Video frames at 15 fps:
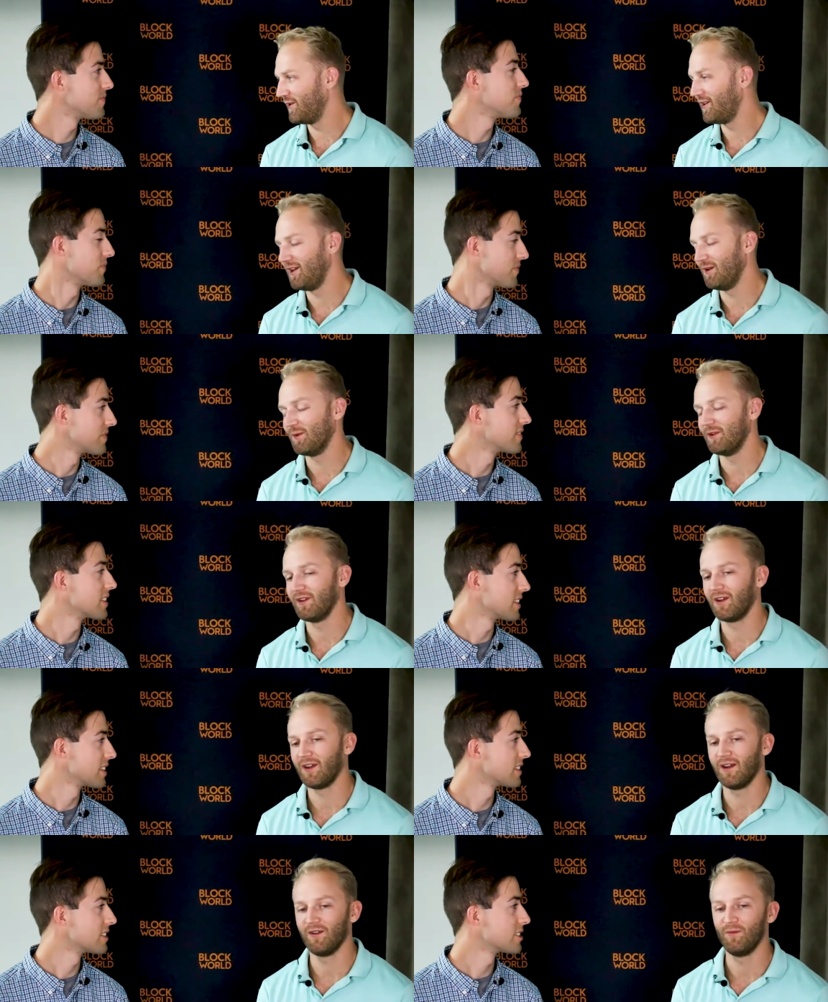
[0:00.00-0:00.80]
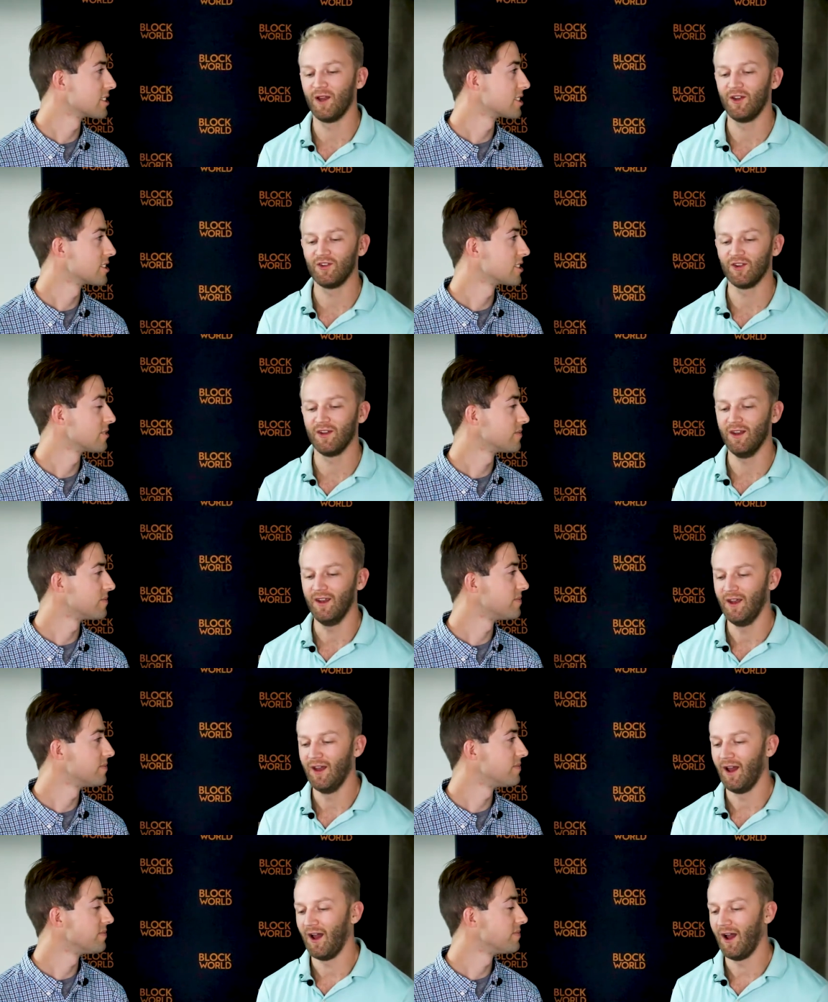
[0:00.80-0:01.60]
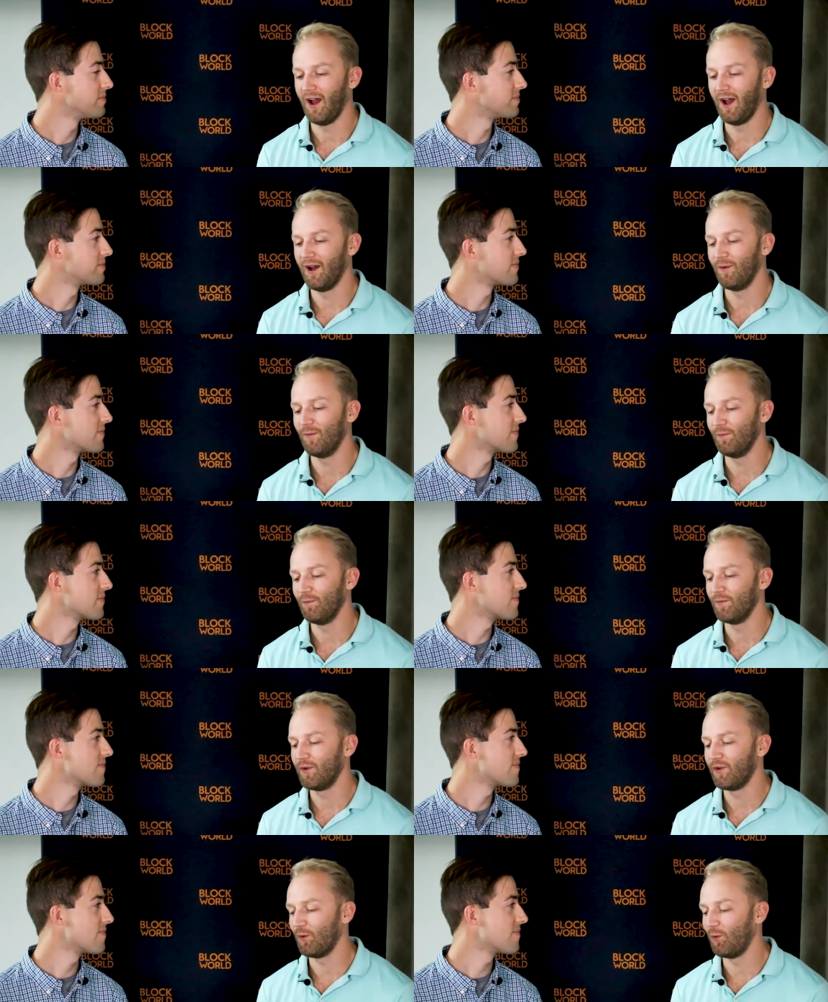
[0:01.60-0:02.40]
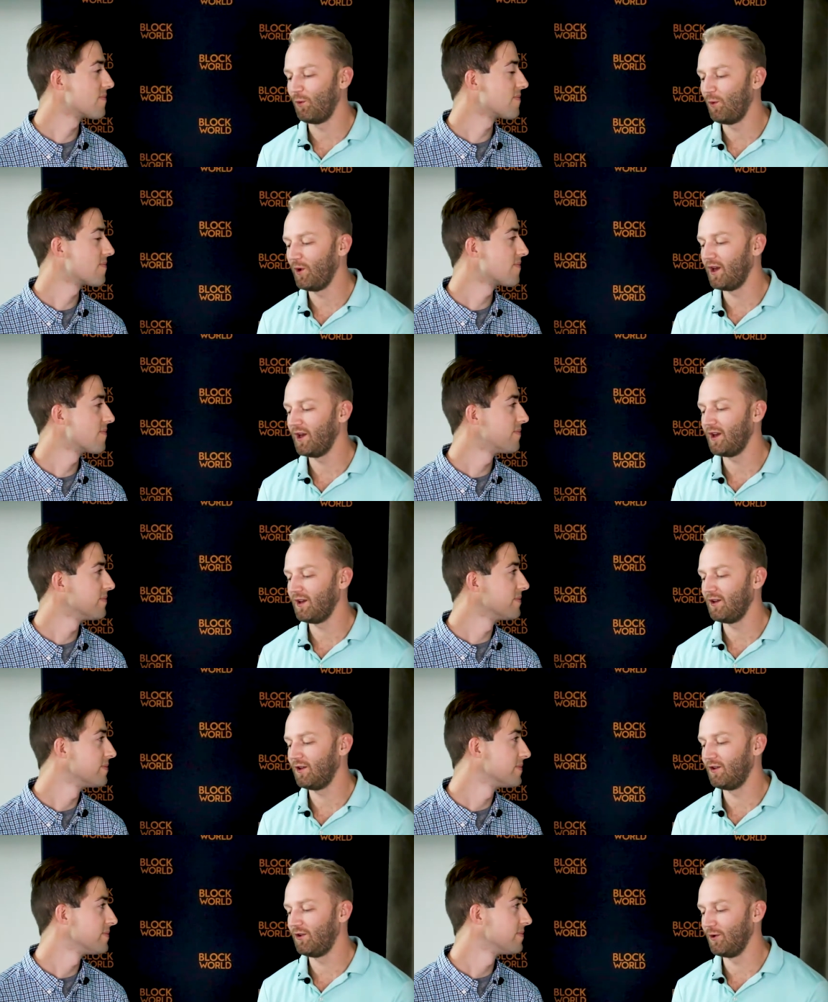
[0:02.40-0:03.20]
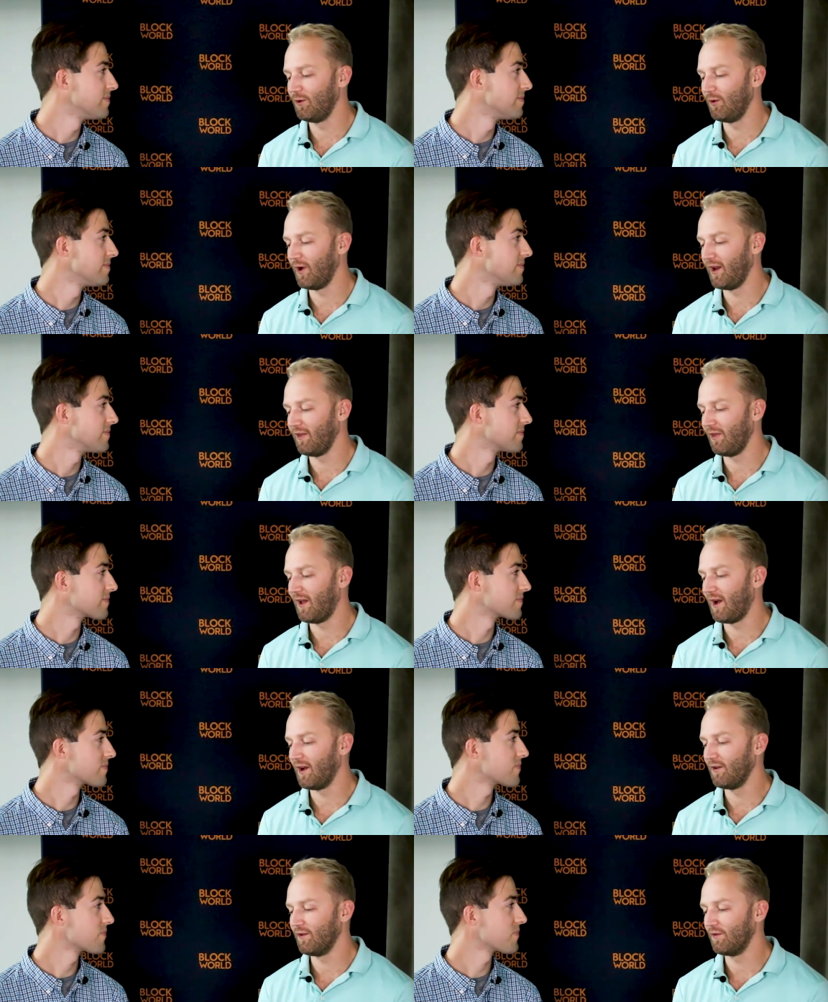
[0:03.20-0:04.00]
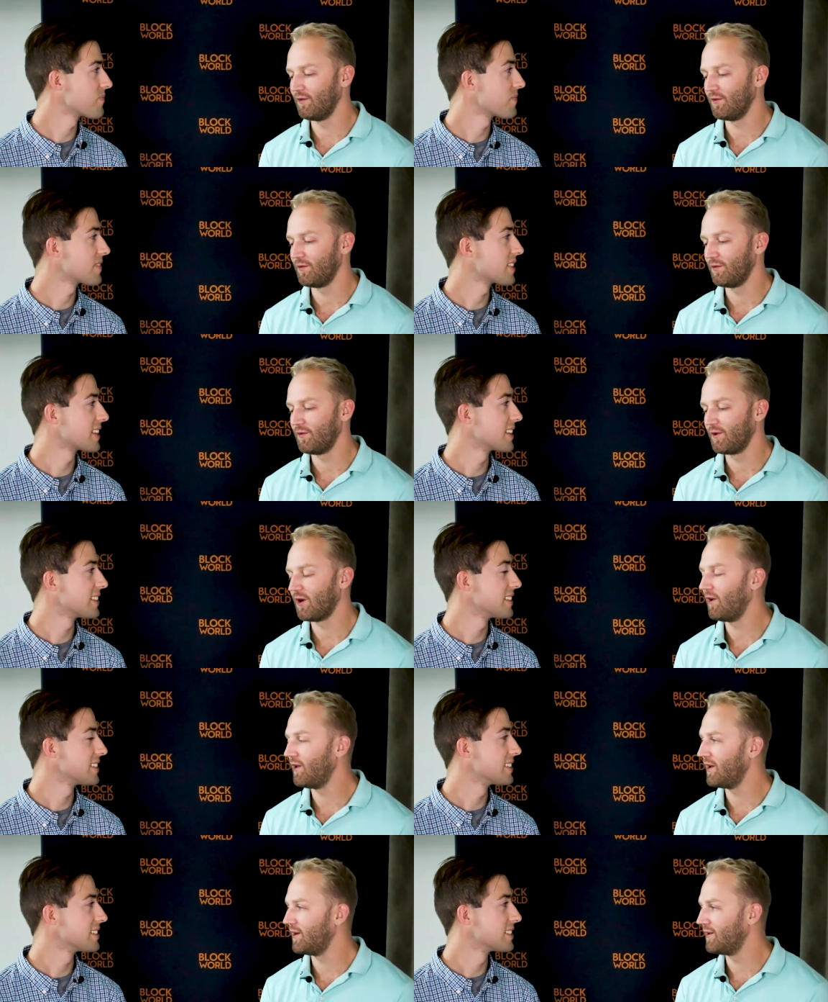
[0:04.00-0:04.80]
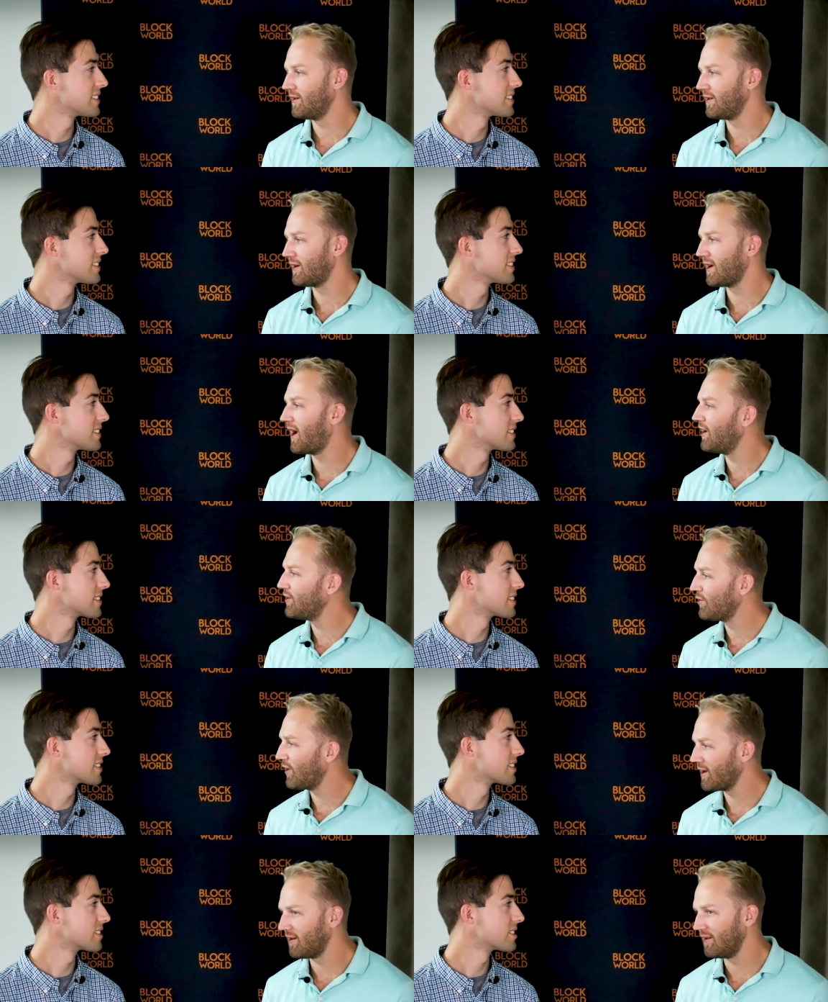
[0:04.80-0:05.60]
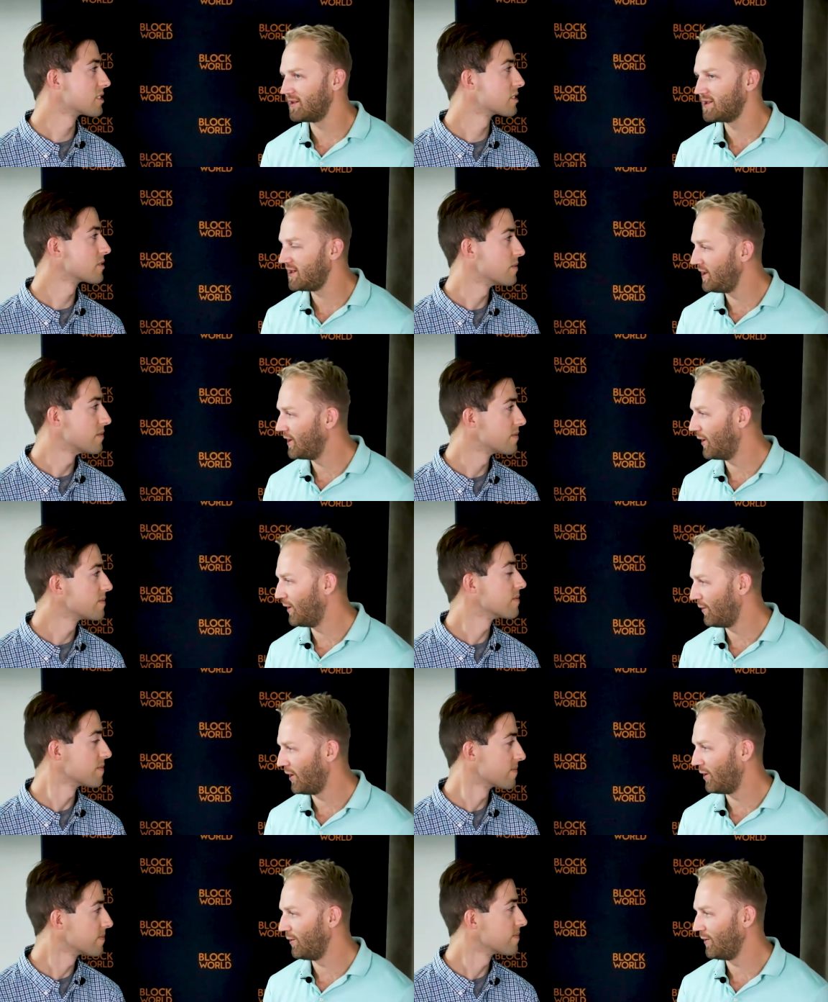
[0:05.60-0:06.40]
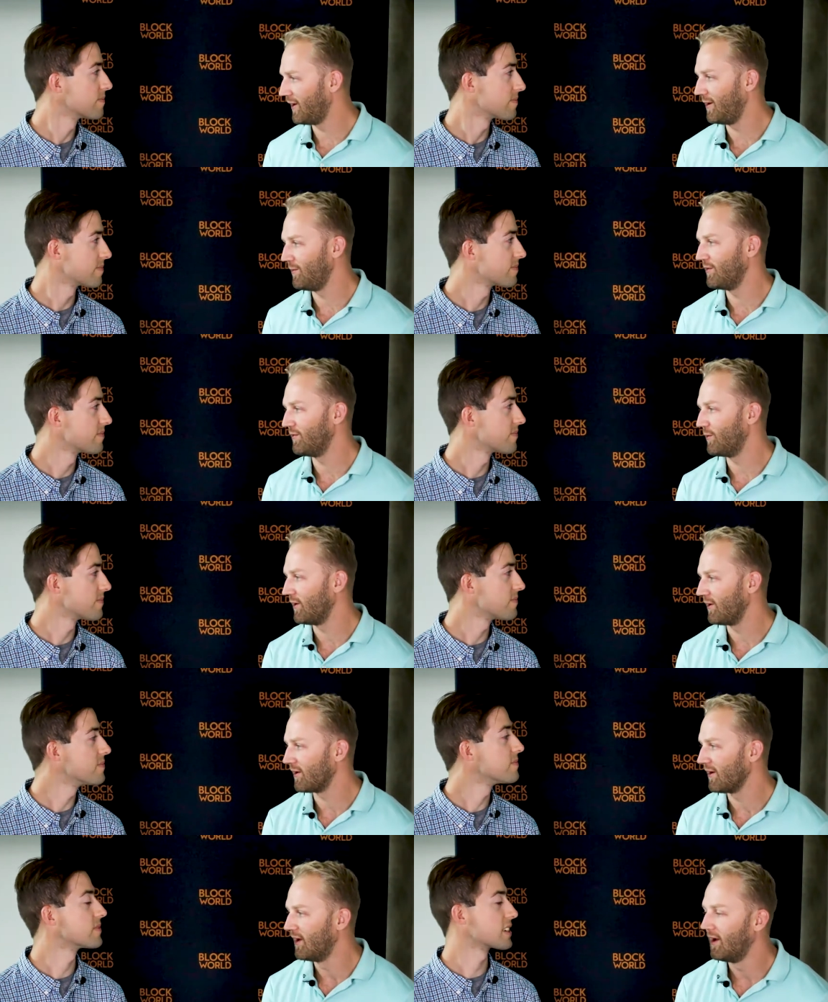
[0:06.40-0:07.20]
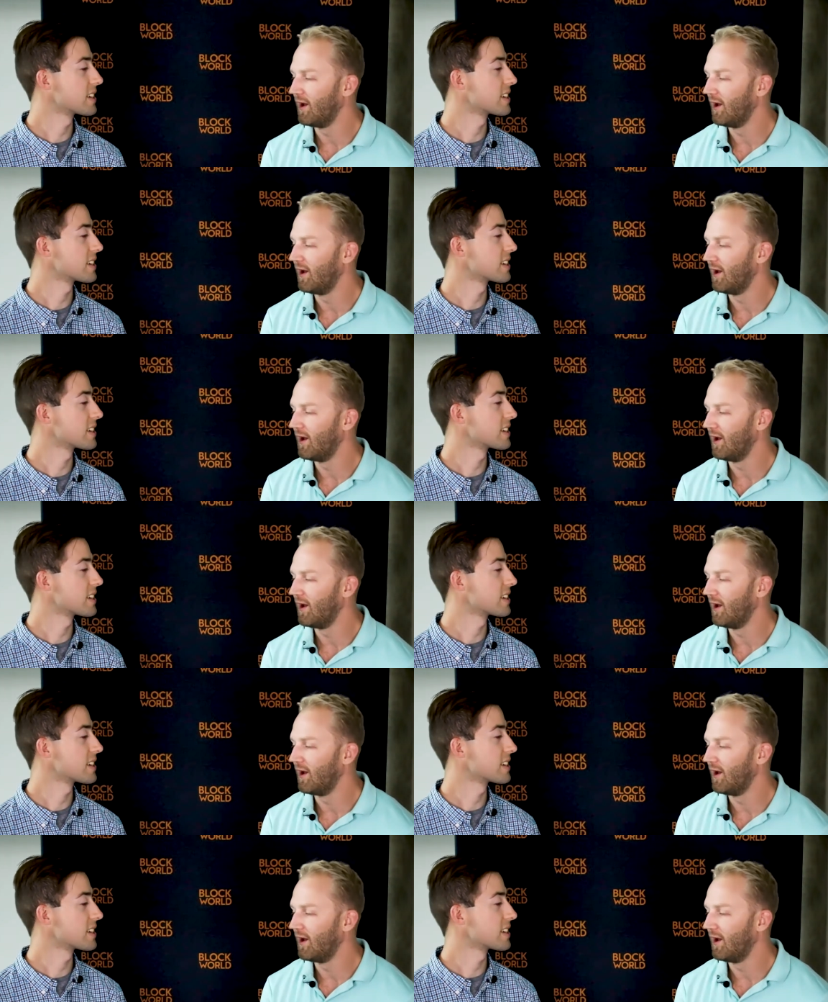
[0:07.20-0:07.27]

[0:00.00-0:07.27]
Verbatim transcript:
Speaker 1: team, as I kind of mentioned. Um, so we do a lot of, call it contracted COO type of work,